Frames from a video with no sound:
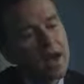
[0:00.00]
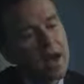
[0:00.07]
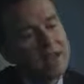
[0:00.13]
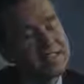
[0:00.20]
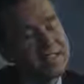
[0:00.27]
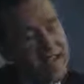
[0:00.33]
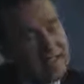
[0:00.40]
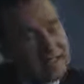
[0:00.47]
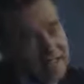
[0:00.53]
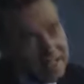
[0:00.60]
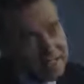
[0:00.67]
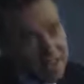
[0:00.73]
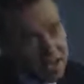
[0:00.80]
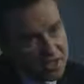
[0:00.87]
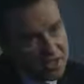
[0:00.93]
attending
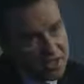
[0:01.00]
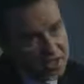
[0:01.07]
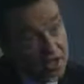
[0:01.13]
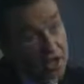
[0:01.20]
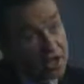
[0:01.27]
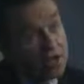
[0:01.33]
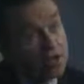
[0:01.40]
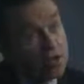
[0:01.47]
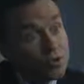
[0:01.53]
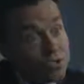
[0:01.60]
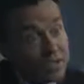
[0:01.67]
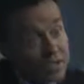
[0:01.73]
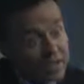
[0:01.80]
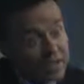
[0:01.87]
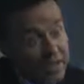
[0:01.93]
a doctor on a
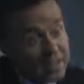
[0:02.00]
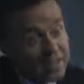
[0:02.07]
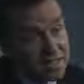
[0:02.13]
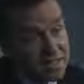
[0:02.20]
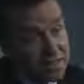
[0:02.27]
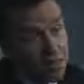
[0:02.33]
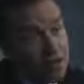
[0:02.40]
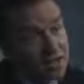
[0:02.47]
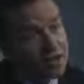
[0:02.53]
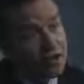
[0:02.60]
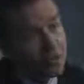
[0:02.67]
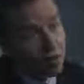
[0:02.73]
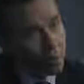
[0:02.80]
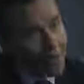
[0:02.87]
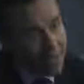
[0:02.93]
routine basis when
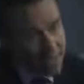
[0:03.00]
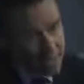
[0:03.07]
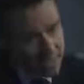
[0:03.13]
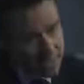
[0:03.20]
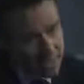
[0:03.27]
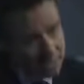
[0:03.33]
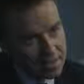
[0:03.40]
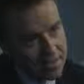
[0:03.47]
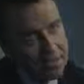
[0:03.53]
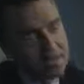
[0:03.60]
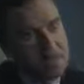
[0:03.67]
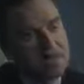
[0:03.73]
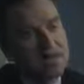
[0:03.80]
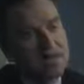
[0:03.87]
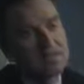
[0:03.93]
you're well
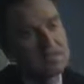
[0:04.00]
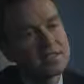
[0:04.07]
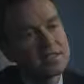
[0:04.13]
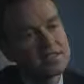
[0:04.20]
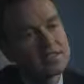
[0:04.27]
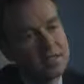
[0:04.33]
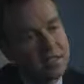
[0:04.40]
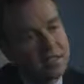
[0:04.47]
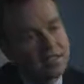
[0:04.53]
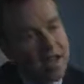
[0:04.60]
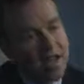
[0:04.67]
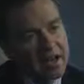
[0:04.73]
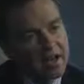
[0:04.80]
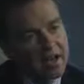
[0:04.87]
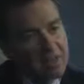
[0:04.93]
is something
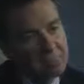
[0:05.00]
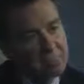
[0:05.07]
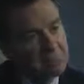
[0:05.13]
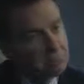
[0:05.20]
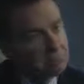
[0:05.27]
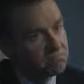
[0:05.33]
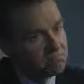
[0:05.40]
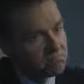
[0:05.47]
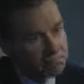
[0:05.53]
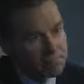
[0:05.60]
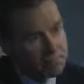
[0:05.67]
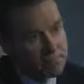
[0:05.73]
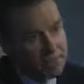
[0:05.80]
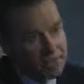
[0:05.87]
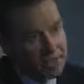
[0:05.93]
that
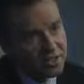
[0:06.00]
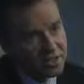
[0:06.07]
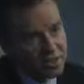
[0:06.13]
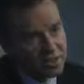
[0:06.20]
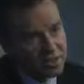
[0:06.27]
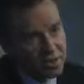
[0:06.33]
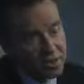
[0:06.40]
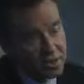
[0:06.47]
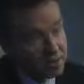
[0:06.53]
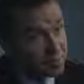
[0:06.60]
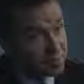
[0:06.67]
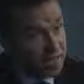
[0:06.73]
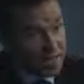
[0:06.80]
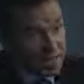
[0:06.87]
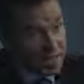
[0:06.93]
heretofore has
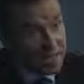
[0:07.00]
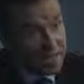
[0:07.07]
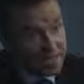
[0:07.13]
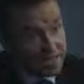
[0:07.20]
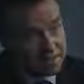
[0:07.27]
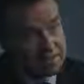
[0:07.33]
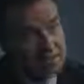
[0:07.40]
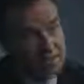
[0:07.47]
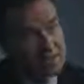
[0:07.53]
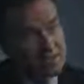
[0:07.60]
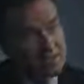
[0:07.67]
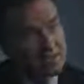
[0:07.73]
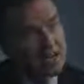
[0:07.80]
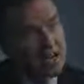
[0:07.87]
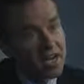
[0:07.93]
been alien
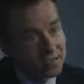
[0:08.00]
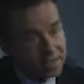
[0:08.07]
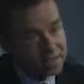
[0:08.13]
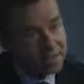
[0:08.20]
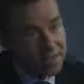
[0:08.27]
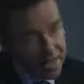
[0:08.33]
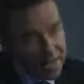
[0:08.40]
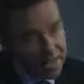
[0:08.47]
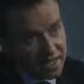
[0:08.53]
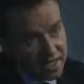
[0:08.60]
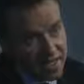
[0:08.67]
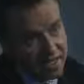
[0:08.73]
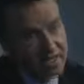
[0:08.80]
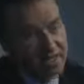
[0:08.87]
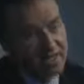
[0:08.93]
to the Irish psyche.
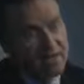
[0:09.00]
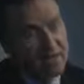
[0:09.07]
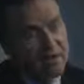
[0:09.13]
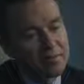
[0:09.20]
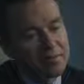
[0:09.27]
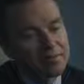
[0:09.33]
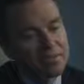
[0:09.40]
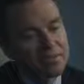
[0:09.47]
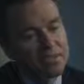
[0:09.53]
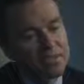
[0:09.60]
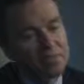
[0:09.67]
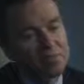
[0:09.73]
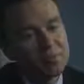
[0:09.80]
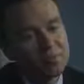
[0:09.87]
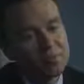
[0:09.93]
I mean, somebody
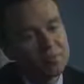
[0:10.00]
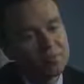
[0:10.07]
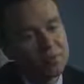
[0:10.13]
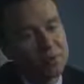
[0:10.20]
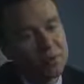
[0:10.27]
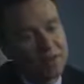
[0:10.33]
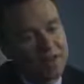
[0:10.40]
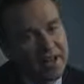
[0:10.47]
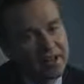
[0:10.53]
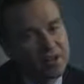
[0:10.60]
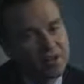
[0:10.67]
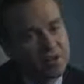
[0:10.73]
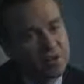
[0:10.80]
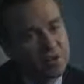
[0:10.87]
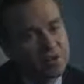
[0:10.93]
told me before
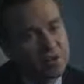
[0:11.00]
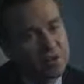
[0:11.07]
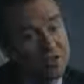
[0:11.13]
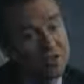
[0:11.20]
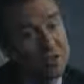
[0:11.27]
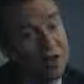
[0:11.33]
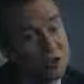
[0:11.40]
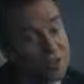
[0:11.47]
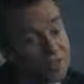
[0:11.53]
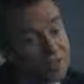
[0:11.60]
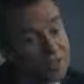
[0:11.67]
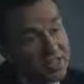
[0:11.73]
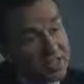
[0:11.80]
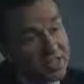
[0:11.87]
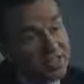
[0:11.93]
that, you know, you go to
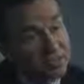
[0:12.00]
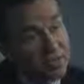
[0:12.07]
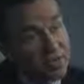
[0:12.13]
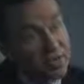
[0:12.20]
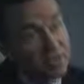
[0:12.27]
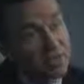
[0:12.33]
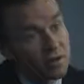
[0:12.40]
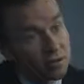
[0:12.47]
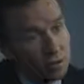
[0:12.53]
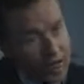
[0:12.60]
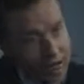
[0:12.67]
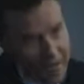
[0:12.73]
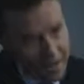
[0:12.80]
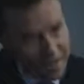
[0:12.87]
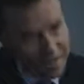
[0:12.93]
the doctor when you're
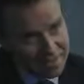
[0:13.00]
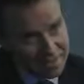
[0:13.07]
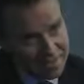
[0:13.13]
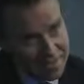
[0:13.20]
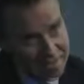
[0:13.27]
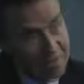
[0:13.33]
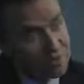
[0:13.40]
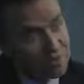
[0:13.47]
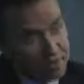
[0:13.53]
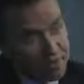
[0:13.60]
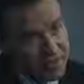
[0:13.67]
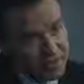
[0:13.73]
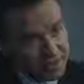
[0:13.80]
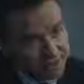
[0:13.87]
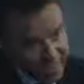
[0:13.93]
well, not when
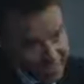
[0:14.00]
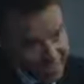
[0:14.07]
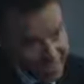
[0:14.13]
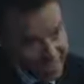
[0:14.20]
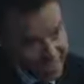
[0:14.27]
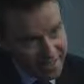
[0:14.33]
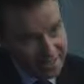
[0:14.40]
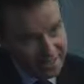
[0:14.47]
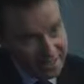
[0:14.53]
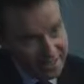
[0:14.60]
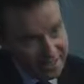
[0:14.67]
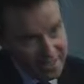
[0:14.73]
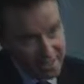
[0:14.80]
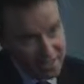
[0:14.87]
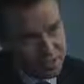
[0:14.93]
you're sick.
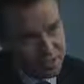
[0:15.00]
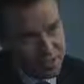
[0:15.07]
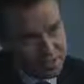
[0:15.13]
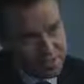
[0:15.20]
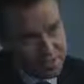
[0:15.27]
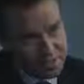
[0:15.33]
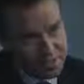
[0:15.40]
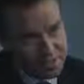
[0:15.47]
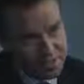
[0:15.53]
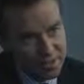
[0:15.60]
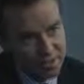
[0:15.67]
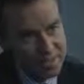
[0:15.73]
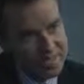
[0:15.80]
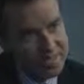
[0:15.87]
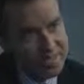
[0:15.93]
And that's something that's
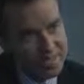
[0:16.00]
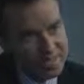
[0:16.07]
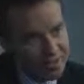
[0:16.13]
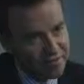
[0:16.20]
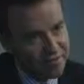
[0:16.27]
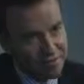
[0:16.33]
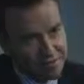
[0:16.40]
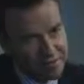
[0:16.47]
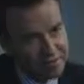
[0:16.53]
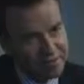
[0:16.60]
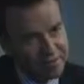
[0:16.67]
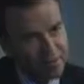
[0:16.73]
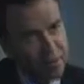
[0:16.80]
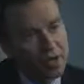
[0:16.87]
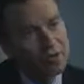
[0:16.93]
completely different
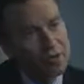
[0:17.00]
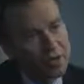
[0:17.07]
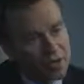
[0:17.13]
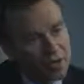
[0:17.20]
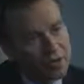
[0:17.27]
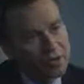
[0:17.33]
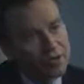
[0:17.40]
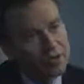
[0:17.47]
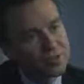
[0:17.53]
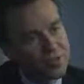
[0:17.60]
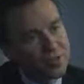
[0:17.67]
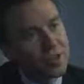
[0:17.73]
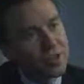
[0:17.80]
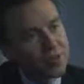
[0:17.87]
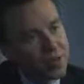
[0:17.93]
to what we're used to.
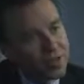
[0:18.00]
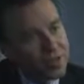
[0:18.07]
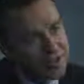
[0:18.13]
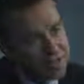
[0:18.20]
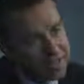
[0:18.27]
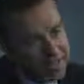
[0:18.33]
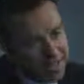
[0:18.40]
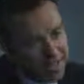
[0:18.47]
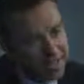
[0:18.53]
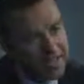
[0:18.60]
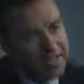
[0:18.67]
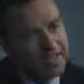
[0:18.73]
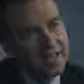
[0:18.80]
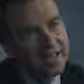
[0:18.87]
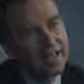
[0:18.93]
You go when you're sick.
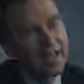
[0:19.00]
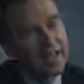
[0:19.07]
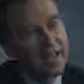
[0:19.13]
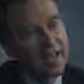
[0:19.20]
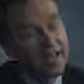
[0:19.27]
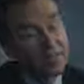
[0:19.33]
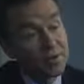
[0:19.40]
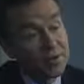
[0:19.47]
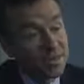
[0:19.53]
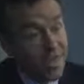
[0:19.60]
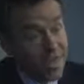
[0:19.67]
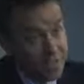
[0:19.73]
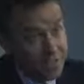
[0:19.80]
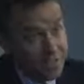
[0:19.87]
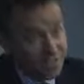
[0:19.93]
And with
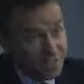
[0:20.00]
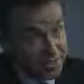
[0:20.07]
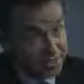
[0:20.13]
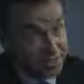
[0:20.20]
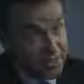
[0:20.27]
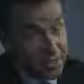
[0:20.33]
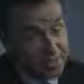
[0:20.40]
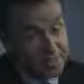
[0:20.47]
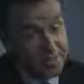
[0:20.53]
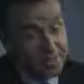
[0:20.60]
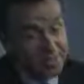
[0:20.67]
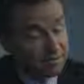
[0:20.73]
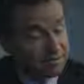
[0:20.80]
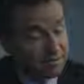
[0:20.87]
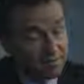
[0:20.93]
cancer,
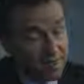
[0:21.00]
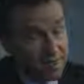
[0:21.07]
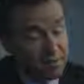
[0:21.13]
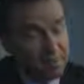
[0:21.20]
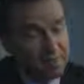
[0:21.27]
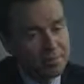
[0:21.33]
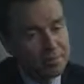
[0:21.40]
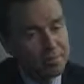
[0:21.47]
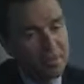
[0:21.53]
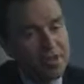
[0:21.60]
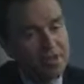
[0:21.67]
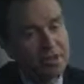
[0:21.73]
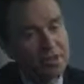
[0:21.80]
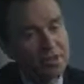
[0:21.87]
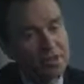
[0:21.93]
as many people
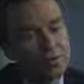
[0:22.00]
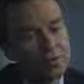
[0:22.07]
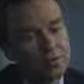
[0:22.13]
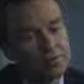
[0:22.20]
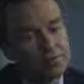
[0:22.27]
well know,